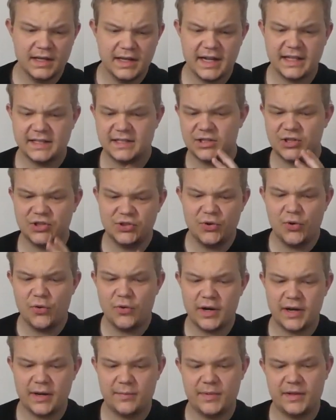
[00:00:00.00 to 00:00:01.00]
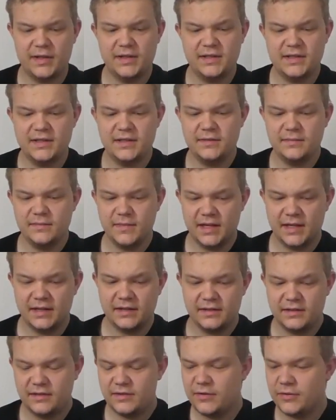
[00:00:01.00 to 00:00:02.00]
has a scoring ability,
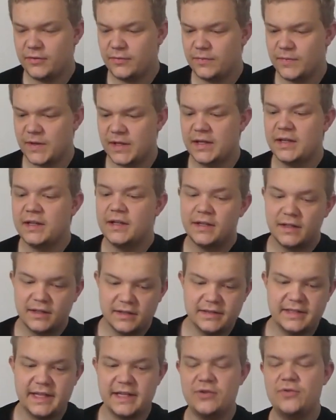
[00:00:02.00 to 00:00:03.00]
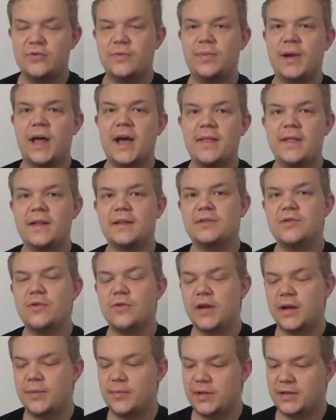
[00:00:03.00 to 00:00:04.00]
and then you apply that
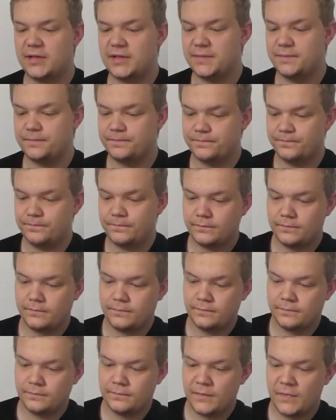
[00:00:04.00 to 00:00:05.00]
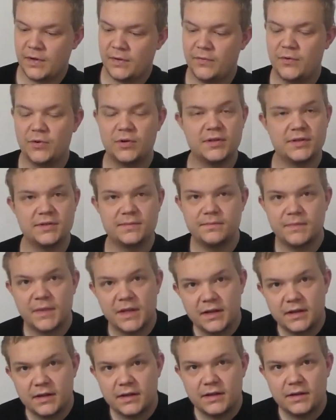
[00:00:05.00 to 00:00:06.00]
scoring ability. Of course,
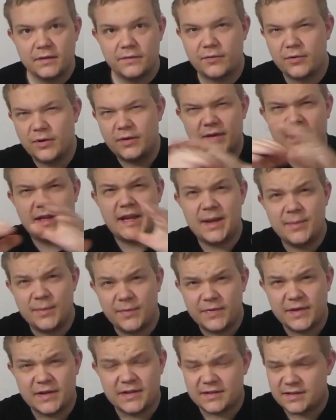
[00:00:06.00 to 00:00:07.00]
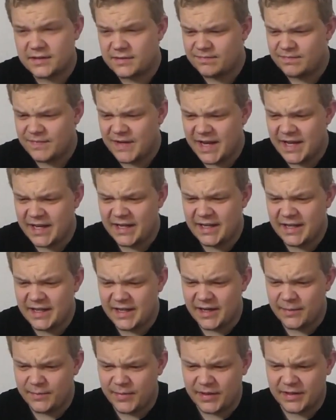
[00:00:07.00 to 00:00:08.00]
throughout the game, if there's any
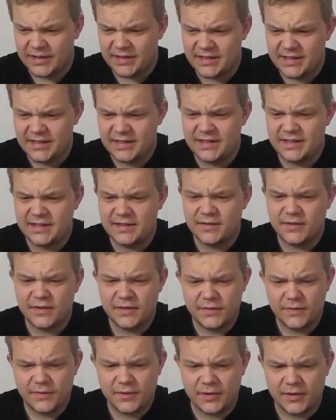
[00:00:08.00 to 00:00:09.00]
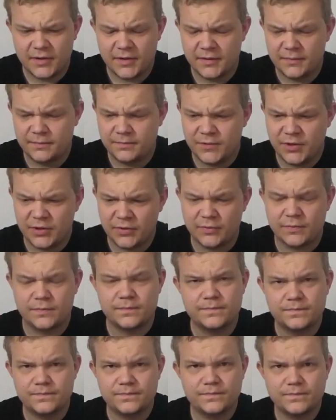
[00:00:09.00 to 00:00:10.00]
abilities that
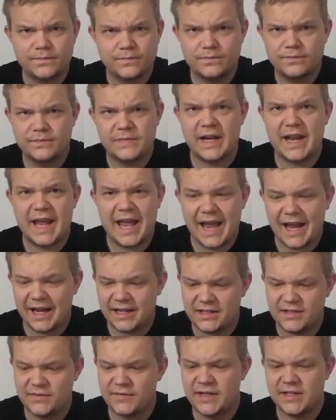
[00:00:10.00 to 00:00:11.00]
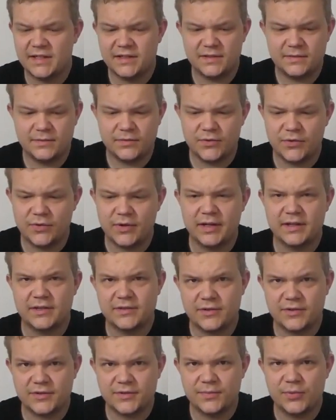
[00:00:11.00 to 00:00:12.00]
activates during a
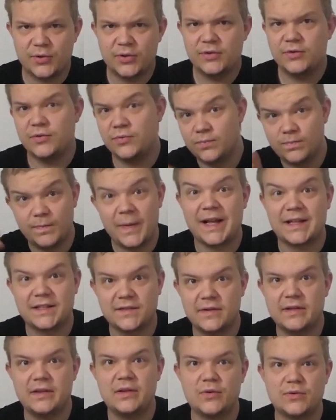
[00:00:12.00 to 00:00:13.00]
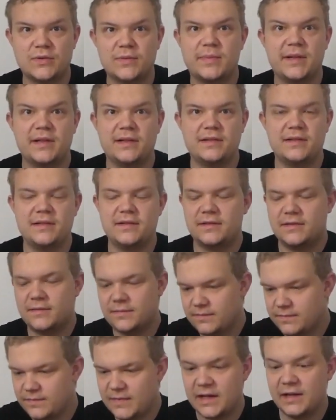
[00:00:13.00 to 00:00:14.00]
certain point, you activate those abilities.
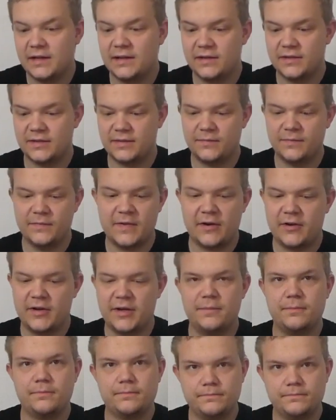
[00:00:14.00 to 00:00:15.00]
It could vary